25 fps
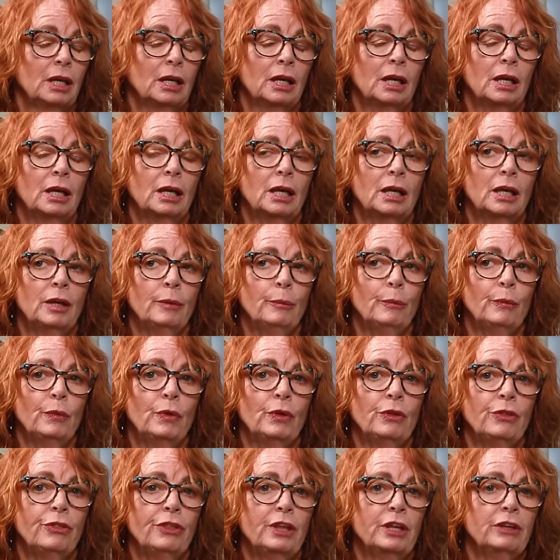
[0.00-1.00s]
Right.
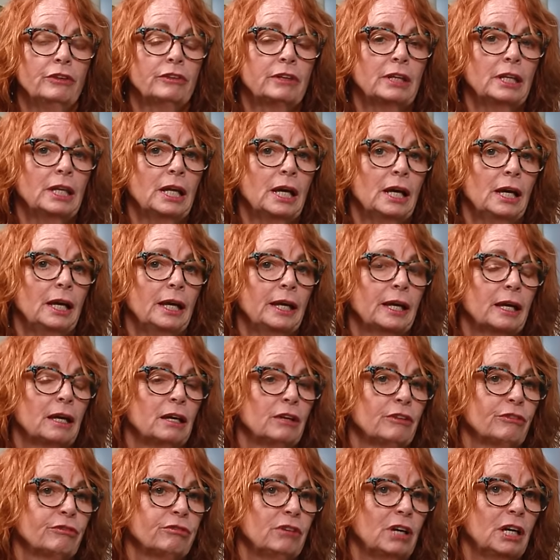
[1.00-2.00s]
Things like
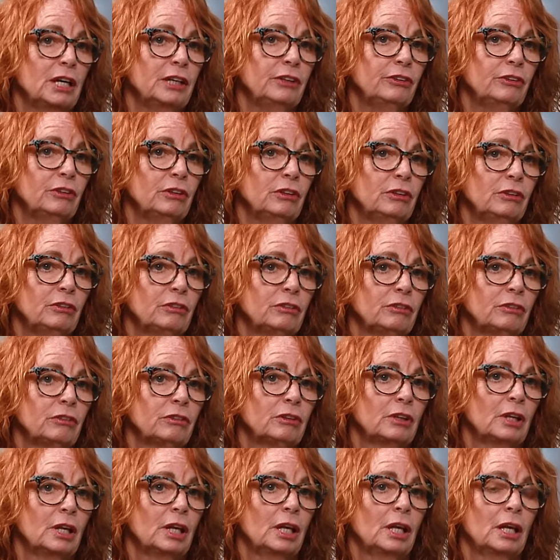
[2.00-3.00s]
arthritis,
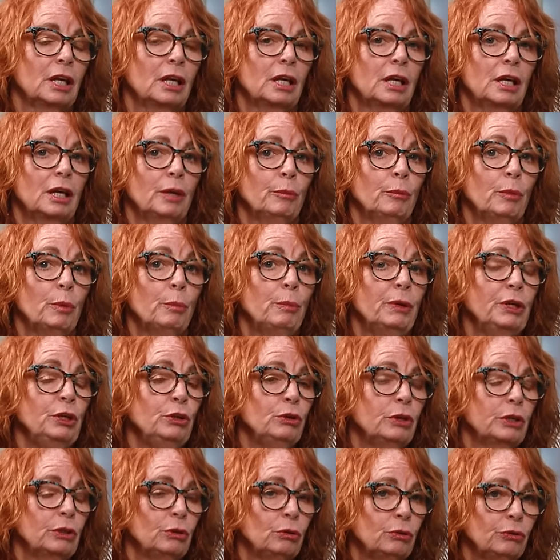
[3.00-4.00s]
but you
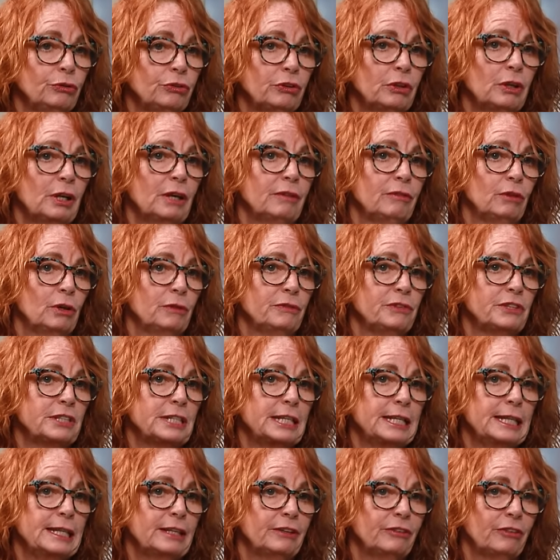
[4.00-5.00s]
can also have,
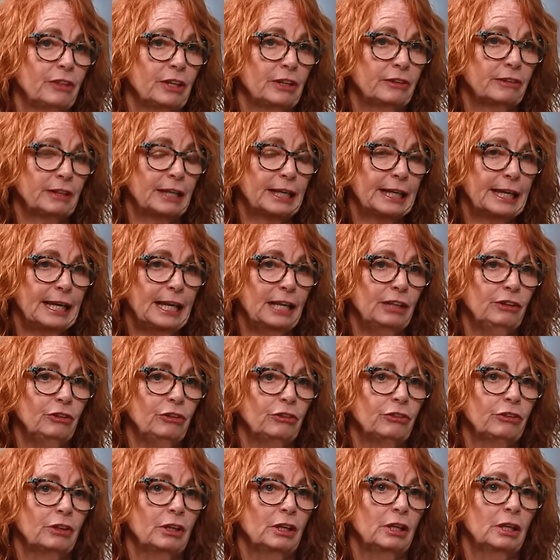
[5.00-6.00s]
obviously, there's things like
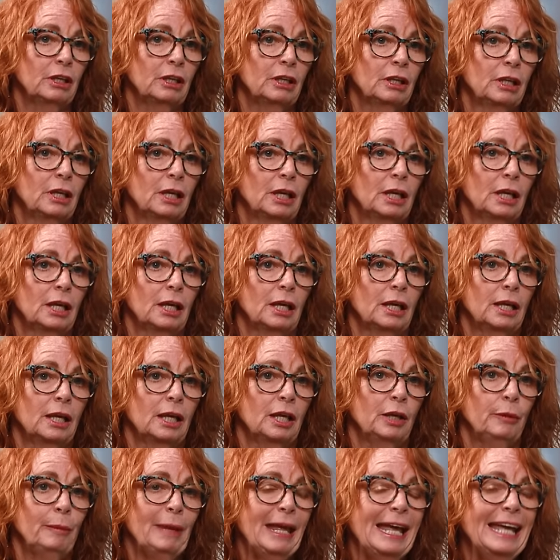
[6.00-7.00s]
cancer.
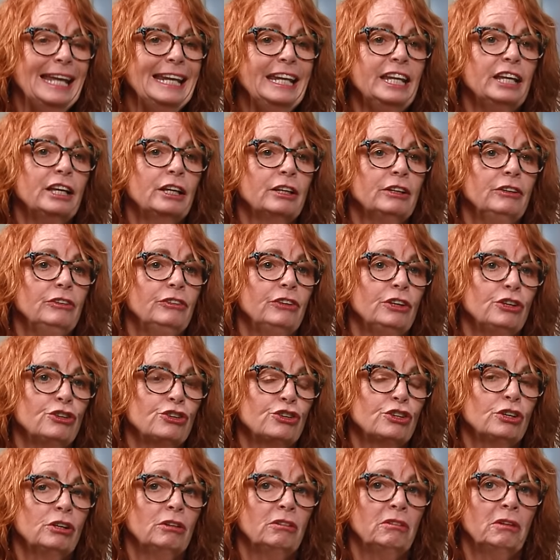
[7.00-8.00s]
Any
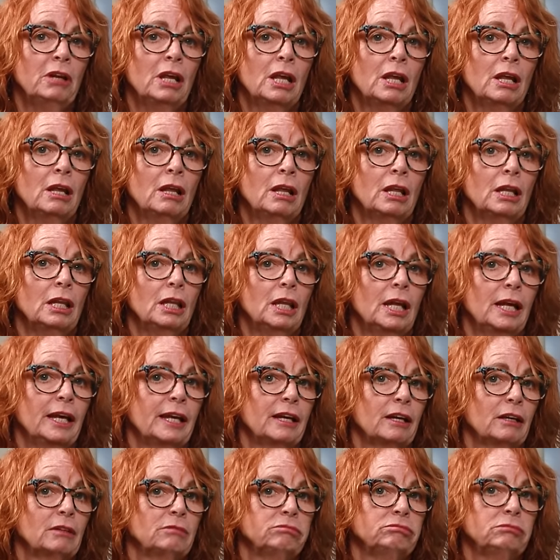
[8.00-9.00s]
condition
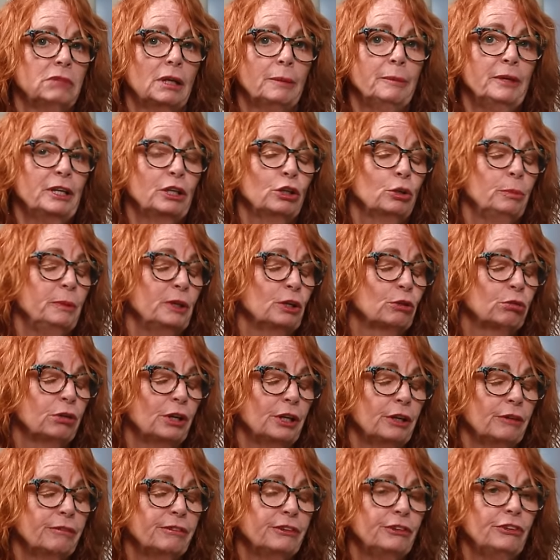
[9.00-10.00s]
it could be
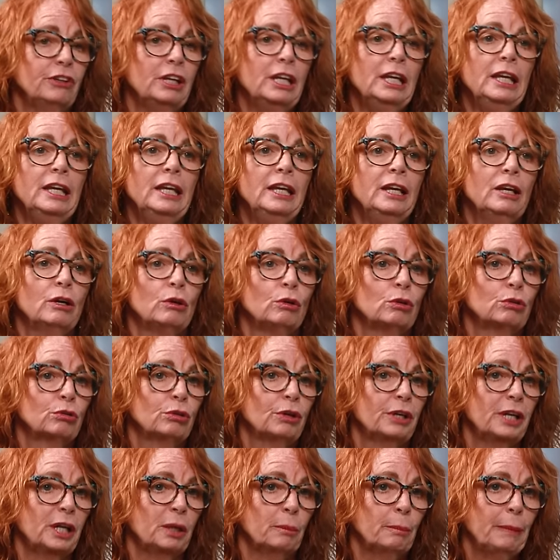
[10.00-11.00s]
chronic fatigue or
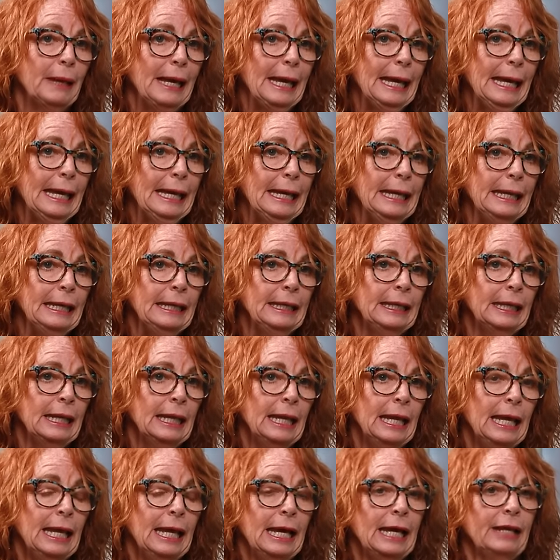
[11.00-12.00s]
chronic pain.
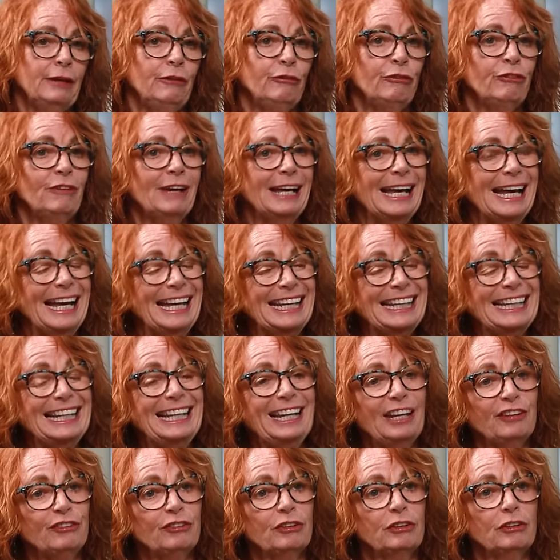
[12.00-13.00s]
And in fact,
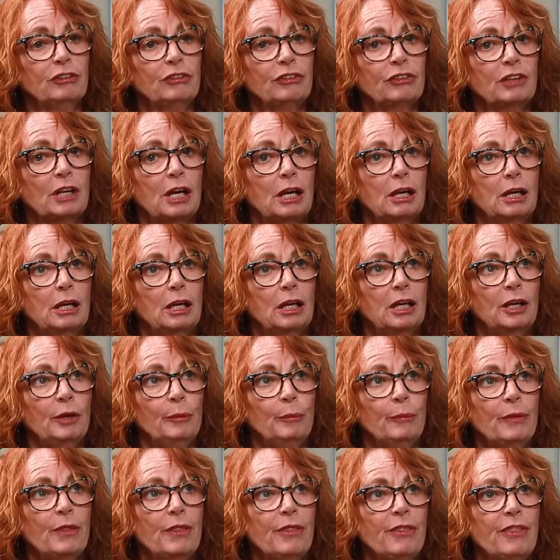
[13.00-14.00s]
adolescents,
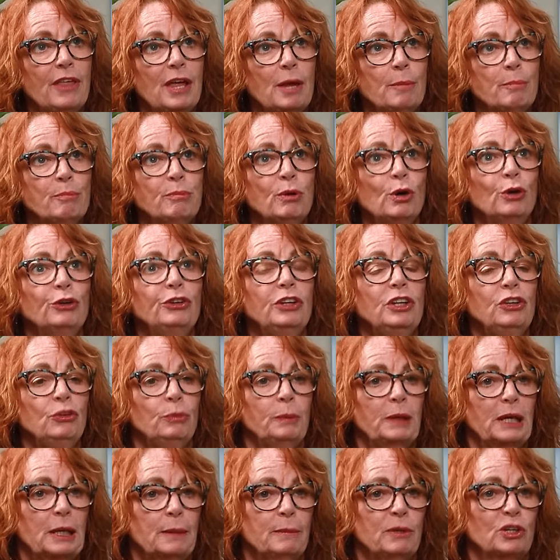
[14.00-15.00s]
their bodies
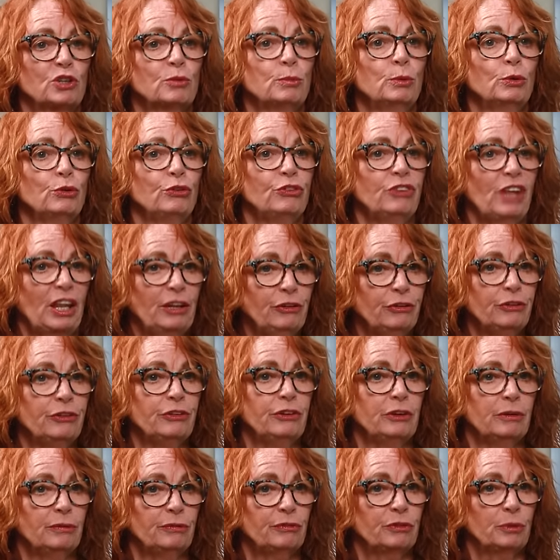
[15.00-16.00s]
become much more
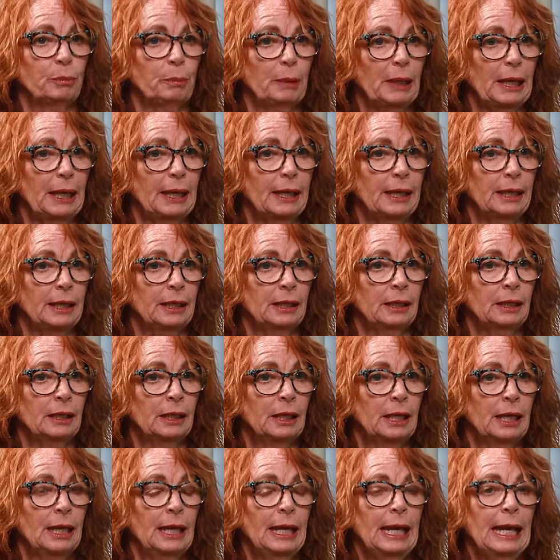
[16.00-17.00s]
sensitive to pain
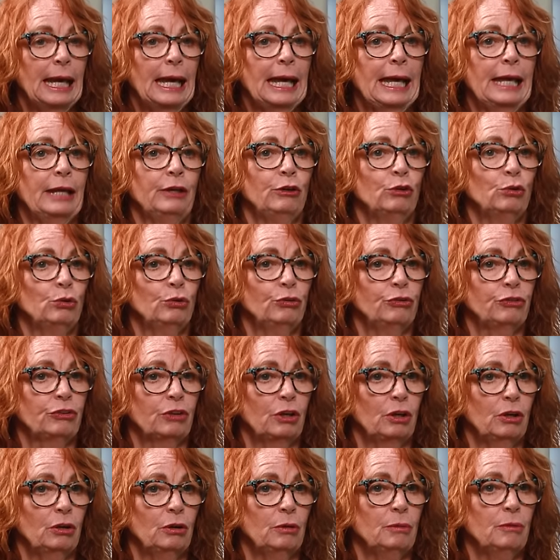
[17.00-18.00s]
and
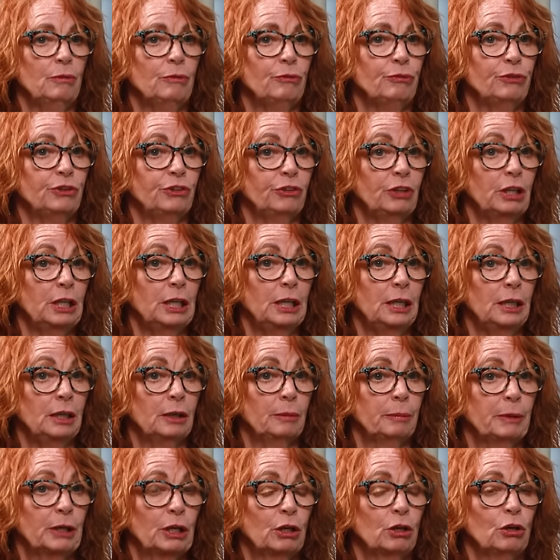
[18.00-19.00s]
also fatigue
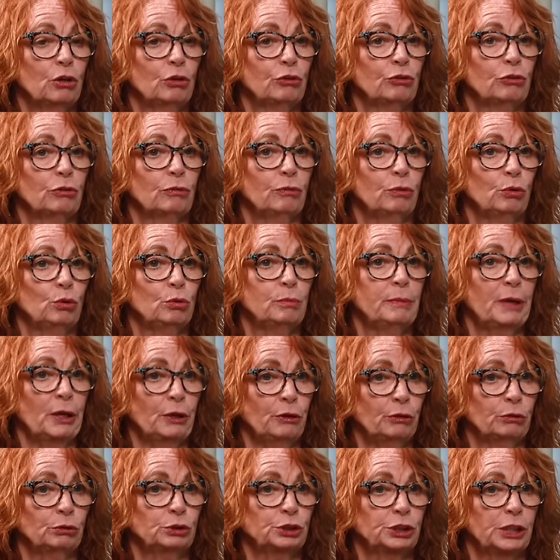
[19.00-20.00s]
because of
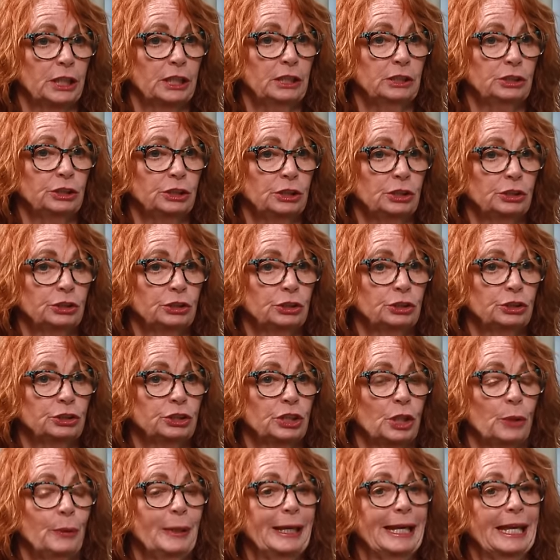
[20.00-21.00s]
hormonal changes. Right.
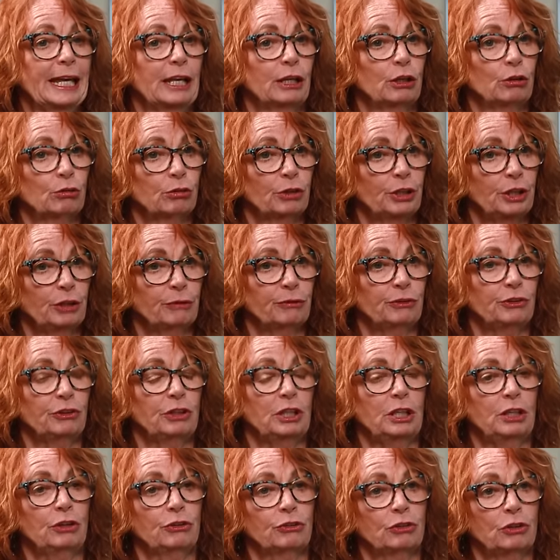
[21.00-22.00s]
So again, chronic
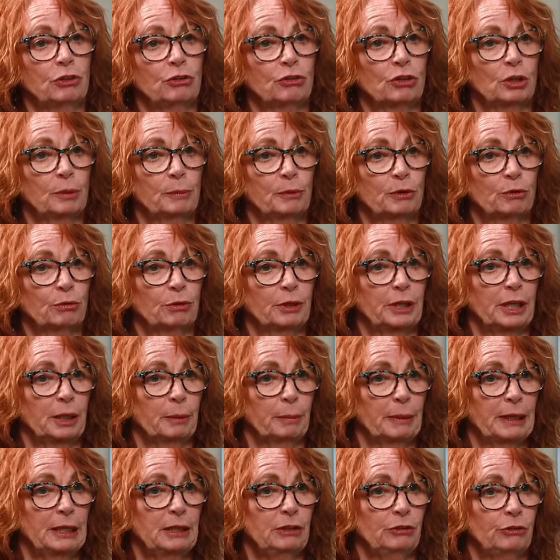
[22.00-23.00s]
fatigue syndrome, chronic
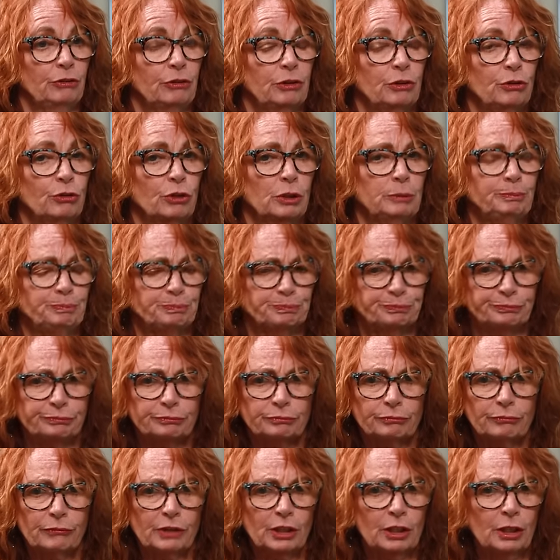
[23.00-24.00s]
pain syndrome.
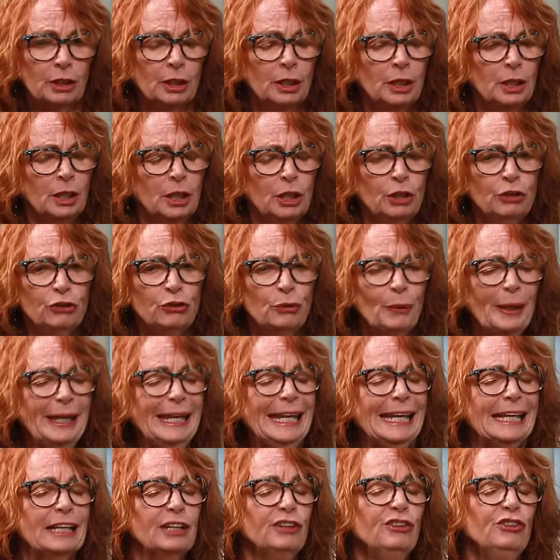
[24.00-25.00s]
So any
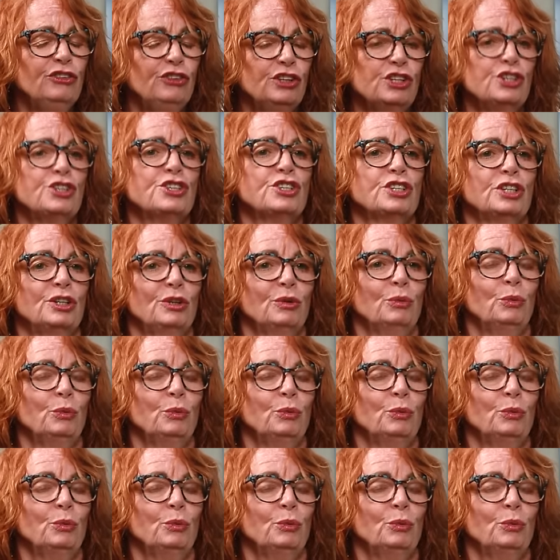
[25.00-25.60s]
condition